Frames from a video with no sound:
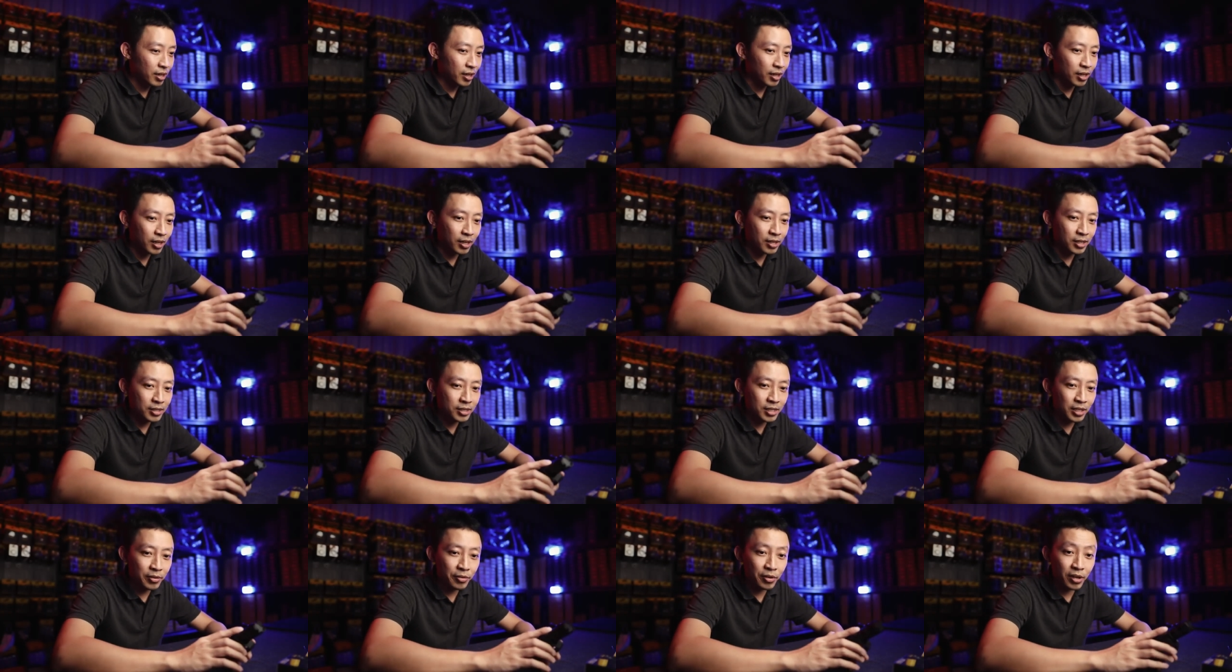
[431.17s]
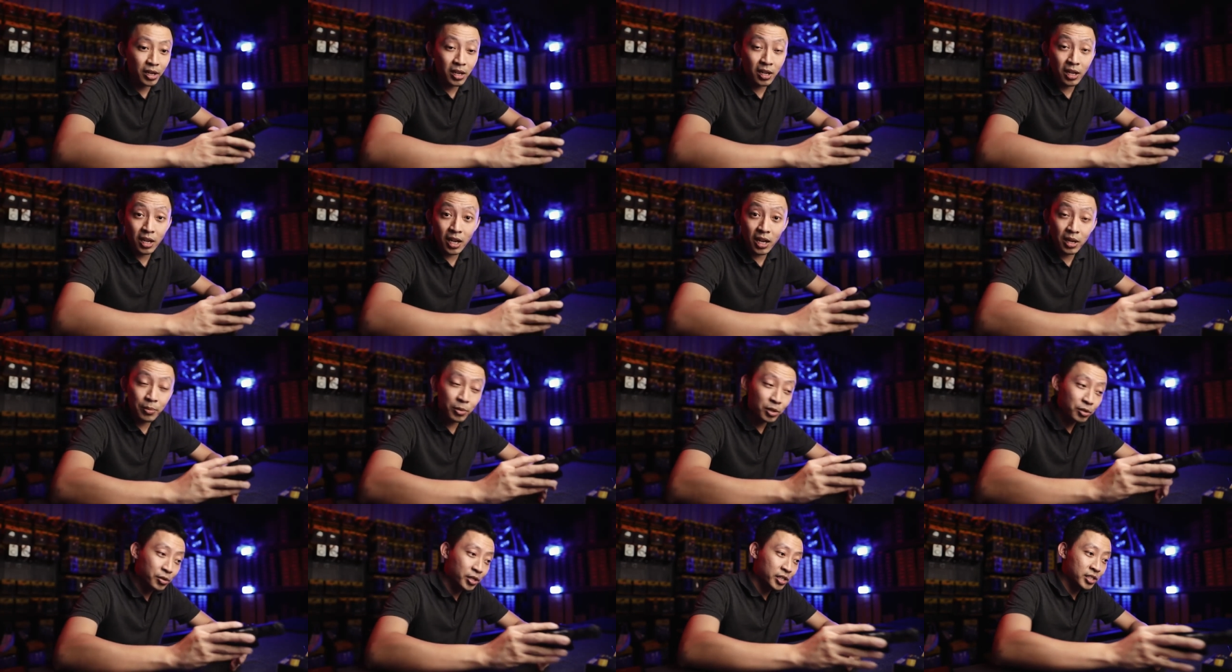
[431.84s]
Uh, that's it, if you have
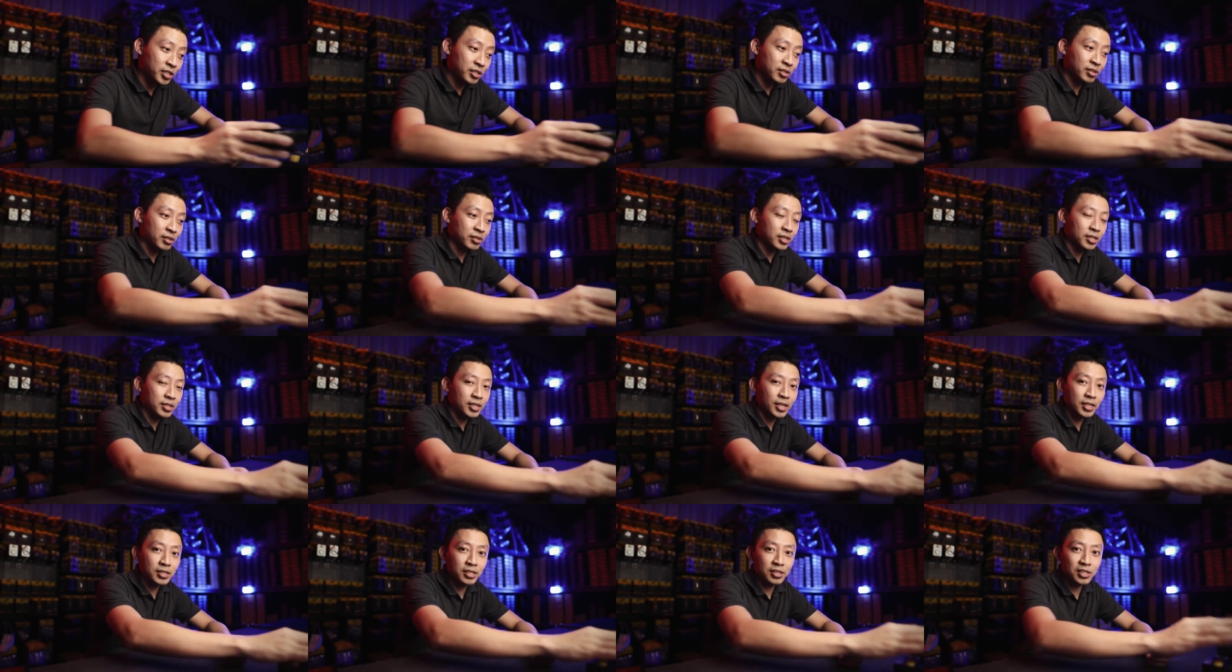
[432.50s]
any more questions on this slide,